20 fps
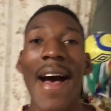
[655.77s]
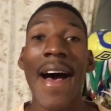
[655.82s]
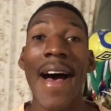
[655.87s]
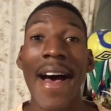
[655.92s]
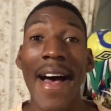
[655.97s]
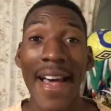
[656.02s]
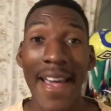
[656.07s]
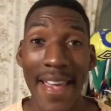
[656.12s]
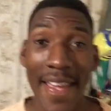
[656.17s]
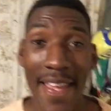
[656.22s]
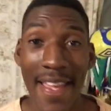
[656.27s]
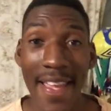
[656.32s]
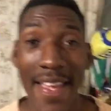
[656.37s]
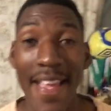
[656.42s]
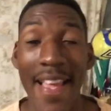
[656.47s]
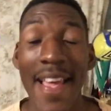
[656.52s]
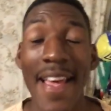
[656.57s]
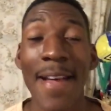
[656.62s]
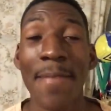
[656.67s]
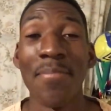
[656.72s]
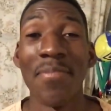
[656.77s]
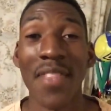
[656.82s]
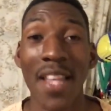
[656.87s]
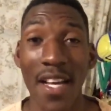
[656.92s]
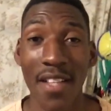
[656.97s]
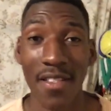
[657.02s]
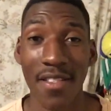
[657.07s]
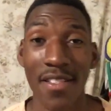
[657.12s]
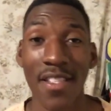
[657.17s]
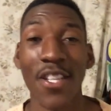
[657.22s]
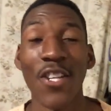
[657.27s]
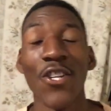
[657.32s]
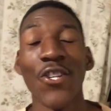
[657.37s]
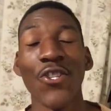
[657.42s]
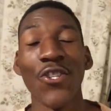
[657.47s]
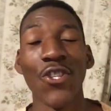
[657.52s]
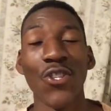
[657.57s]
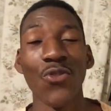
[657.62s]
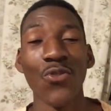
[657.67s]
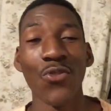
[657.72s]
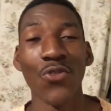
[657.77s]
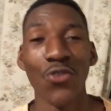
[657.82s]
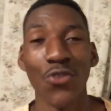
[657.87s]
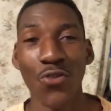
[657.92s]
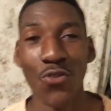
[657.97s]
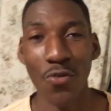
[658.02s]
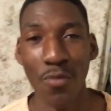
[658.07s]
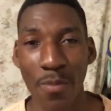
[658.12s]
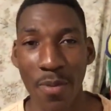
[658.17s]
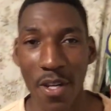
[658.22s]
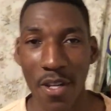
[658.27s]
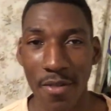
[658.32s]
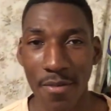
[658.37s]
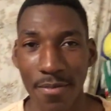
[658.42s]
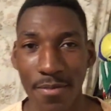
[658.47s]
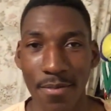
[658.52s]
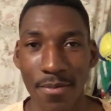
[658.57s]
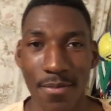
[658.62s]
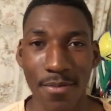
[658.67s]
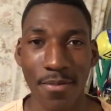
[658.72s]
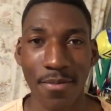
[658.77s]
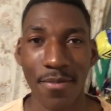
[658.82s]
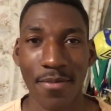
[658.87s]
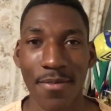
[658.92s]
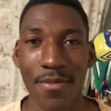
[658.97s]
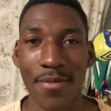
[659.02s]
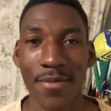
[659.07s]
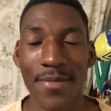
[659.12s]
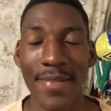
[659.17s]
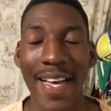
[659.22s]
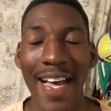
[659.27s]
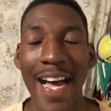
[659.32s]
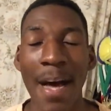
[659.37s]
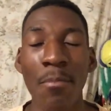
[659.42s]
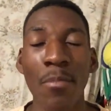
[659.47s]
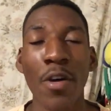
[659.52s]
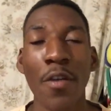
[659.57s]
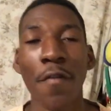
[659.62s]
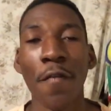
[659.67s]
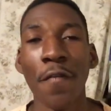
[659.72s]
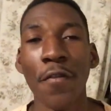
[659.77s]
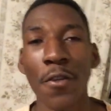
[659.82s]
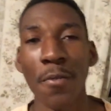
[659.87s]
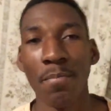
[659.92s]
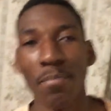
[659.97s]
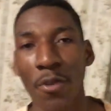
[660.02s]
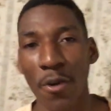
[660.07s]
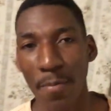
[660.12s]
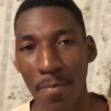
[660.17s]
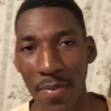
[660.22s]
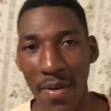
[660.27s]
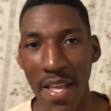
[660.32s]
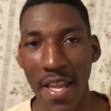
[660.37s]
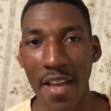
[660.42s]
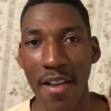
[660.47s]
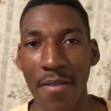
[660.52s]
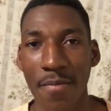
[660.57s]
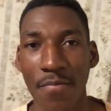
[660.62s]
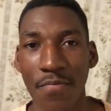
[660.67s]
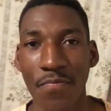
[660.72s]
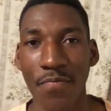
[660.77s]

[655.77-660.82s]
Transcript: I am not a YouTuber. I'm a football player.